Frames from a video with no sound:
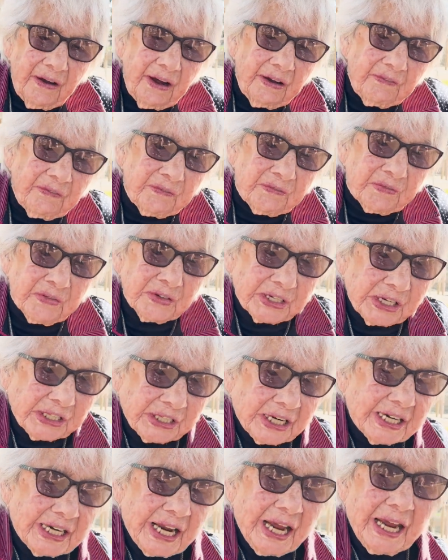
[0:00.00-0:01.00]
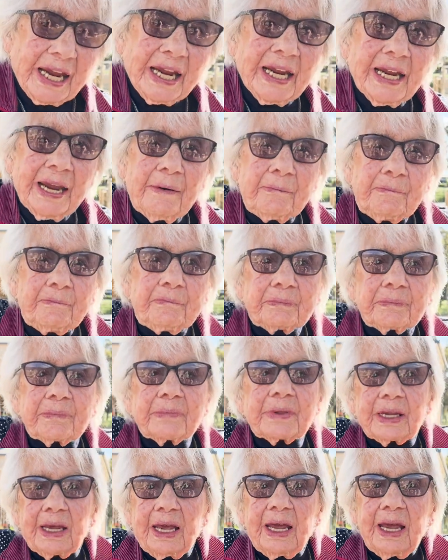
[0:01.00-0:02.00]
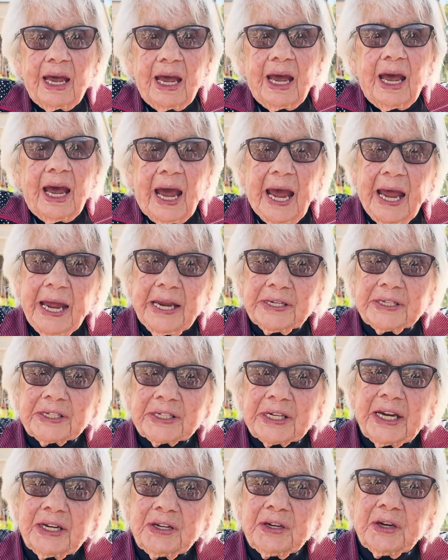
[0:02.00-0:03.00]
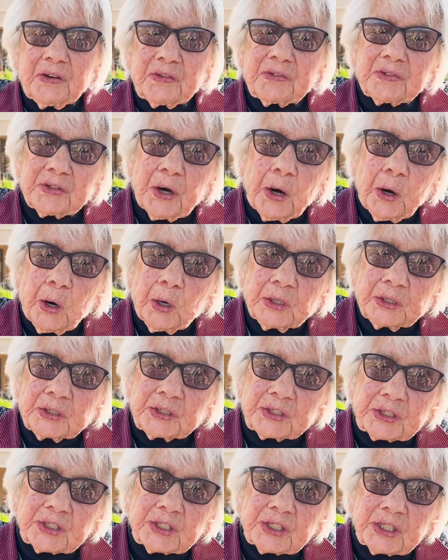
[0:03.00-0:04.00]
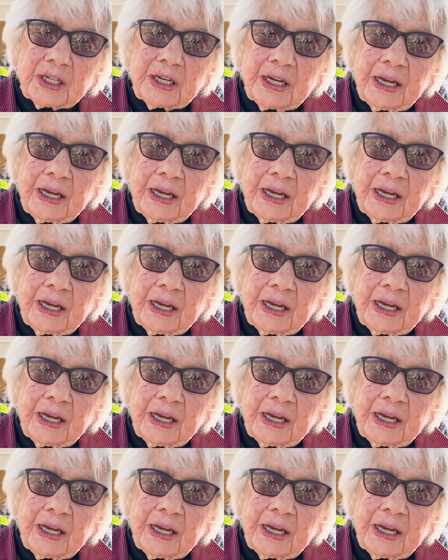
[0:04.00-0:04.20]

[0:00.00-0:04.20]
physically and in your thoughts.